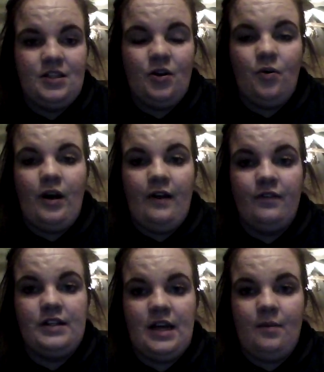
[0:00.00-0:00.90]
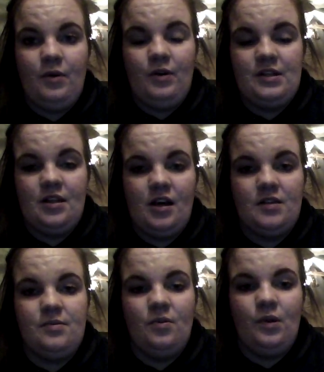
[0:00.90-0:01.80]
So every time we went to the
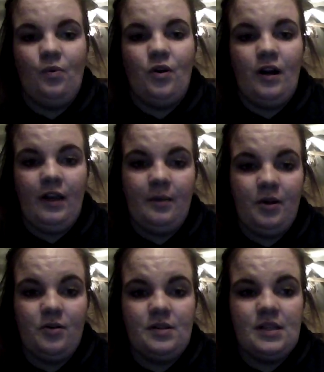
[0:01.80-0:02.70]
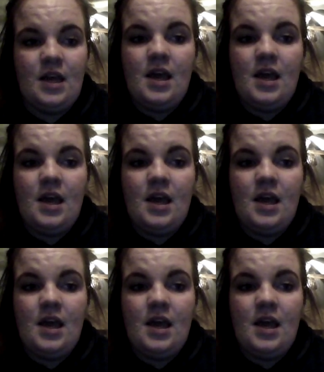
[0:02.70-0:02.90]
hospital, we wore our lab coats.